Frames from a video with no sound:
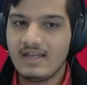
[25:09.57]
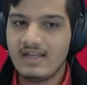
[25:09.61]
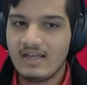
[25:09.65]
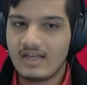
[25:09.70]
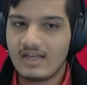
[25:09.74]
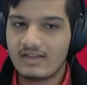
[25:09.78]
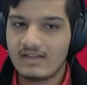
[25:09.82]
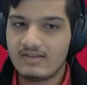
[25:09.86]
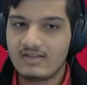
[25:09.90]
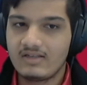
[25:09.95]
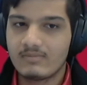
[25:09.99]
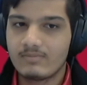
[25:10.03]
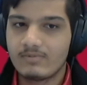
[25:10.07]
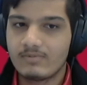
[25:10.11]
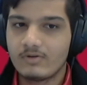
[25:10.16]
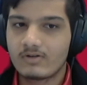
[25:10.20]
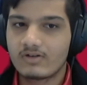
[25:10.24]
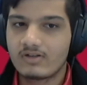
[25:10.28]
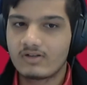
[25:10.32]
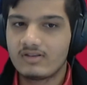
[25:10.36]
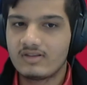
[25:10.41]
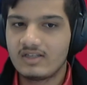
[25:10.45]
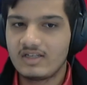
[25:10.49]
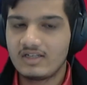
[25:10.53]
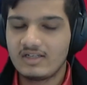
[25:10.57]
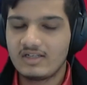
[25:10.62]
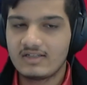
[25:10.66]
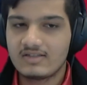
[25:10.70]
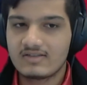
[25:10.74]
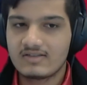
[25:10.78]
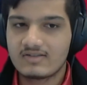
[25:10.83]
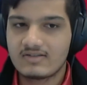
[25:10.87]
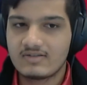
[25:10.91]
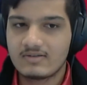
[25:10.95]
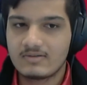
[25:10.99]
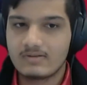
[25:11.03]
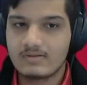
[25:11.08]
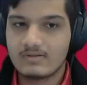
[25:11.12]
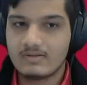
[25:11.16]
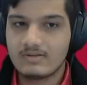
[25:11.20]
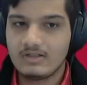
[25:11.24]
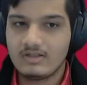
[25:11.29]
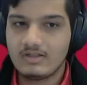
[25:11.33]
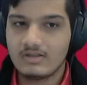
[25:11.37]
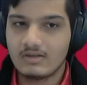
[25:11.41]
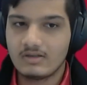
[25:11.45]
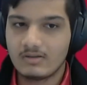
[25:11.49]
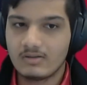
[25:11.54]
And the important thing is to,
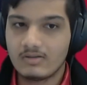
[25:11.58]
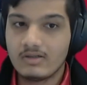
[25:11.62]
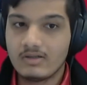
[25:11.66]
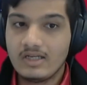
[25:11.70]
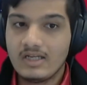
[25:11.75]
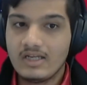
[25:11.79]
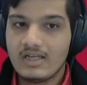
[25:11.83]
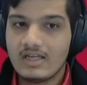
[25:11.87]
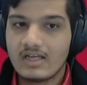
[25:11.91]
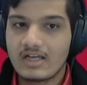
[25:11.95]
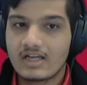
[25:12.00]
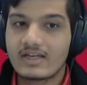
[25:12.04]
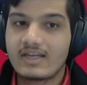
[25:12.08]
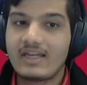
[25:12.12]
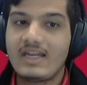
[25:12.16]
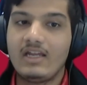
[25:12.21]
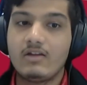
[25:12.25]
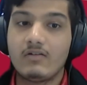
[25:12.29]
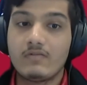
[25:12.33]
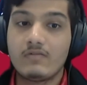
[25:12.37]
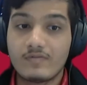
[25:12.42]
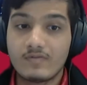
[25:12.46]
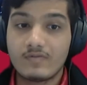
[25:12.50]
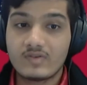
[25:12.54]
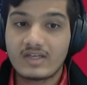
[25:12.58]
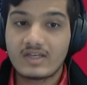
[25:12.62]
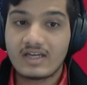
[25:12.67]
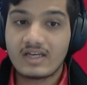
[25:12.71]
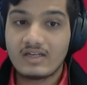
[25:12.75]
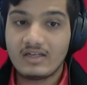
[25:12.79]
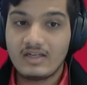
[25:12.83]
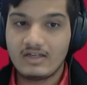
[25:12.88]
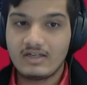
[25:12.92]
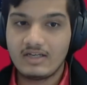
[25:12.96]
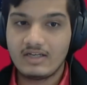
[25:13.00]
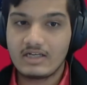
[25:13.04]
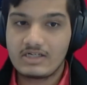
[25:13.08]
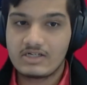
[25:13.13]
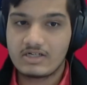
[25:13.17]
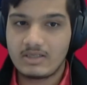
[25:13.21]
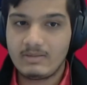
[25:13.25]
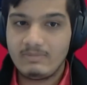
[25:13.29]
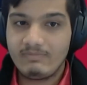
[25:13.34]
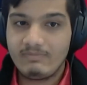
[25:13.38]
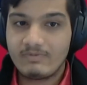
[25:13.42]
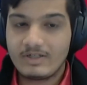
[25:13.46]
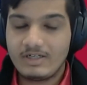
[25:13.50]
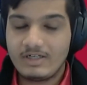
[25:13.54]
account for that in our
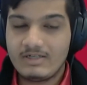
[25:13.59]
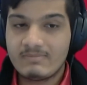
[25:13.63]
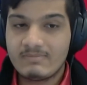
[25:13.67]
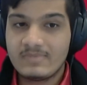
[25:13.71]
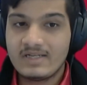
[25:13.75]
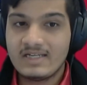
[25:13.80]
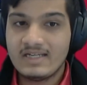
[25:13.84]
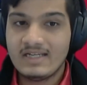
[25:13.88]
time frame.